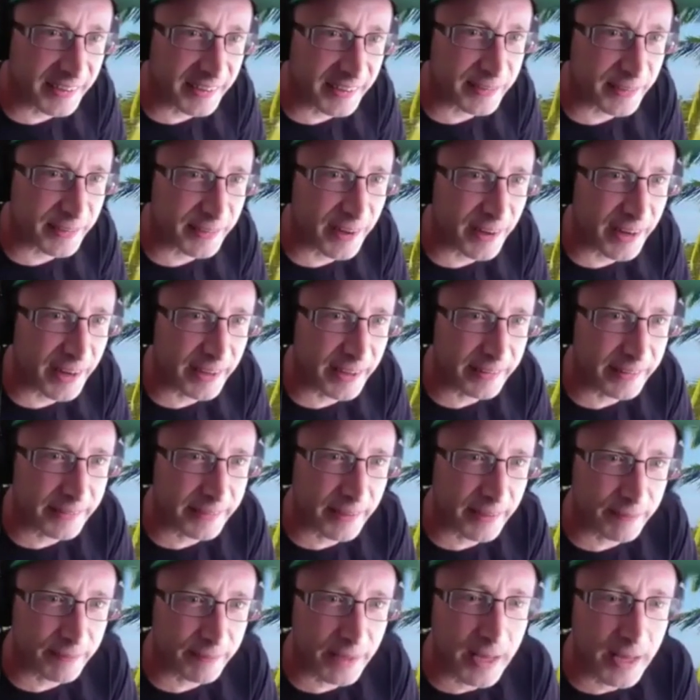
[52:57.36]
right.
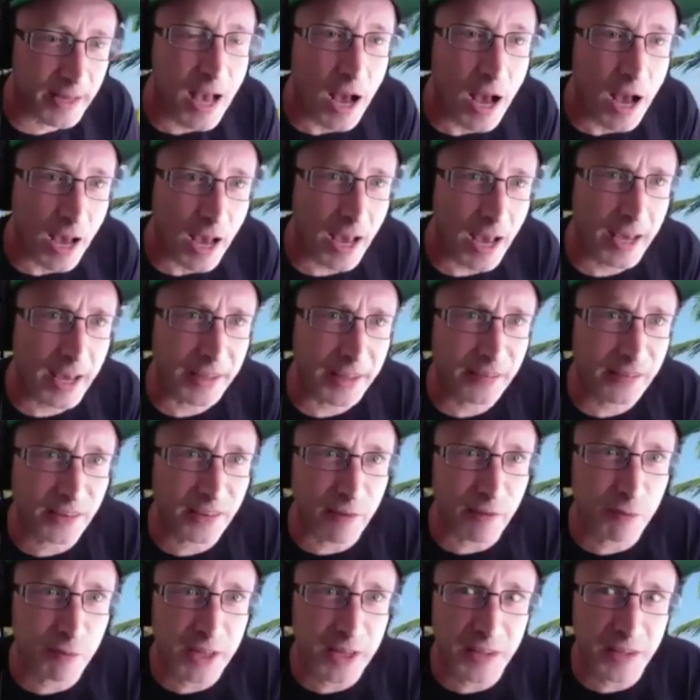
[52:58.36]
It's
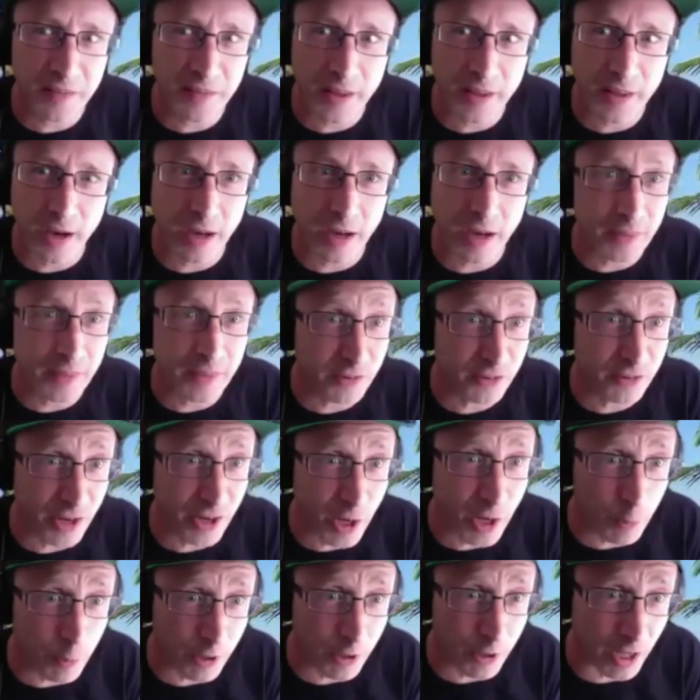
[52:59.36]
definitely in the, I think
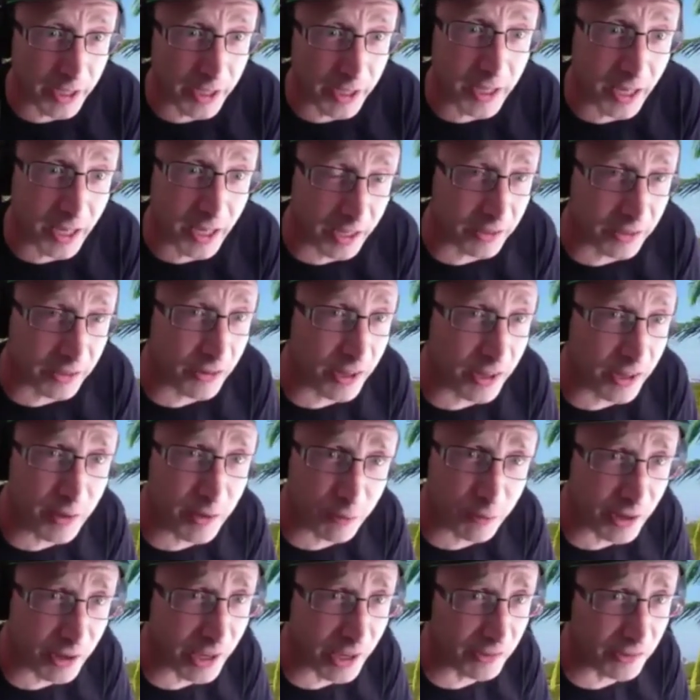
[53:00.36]
Janelle would like it actually if
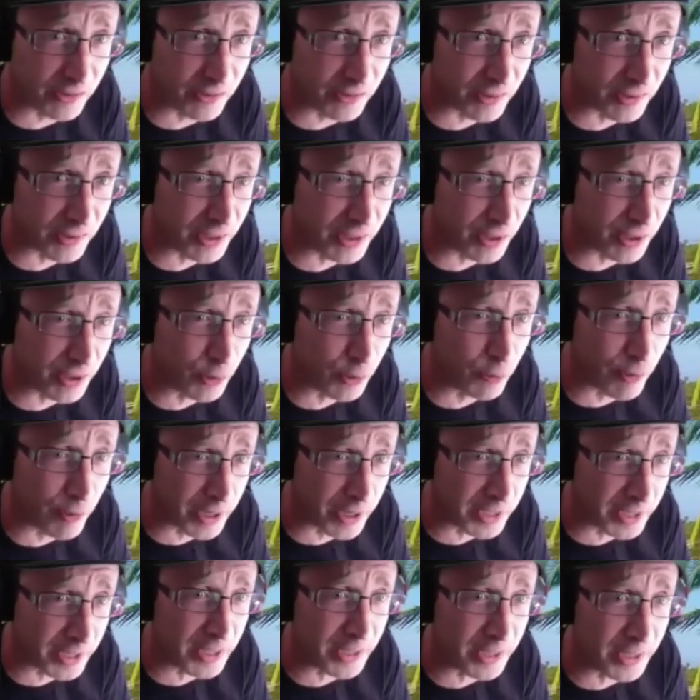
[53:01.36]
she hasn't seen it
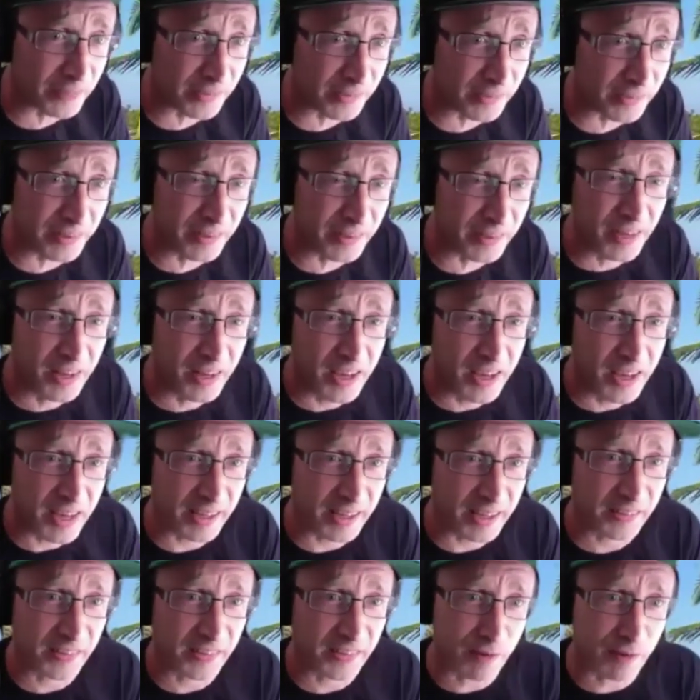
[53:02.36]
already.
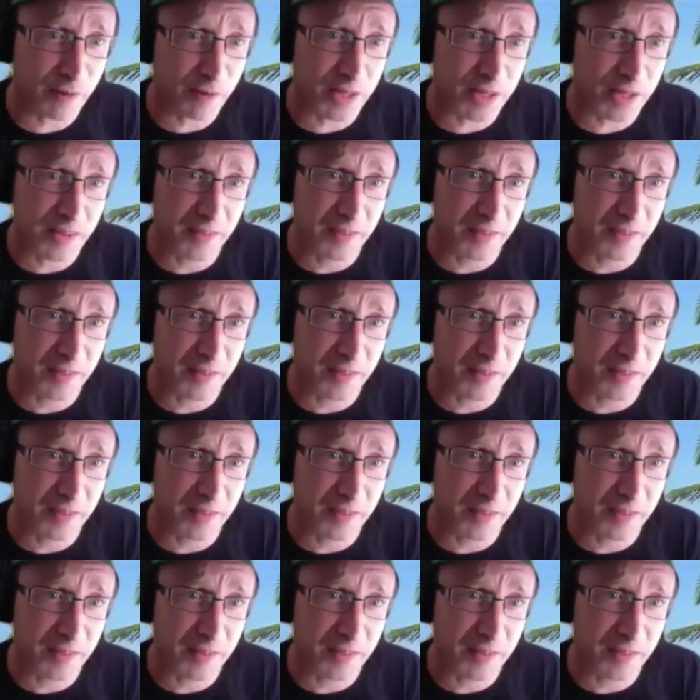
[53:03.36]
It's definitely in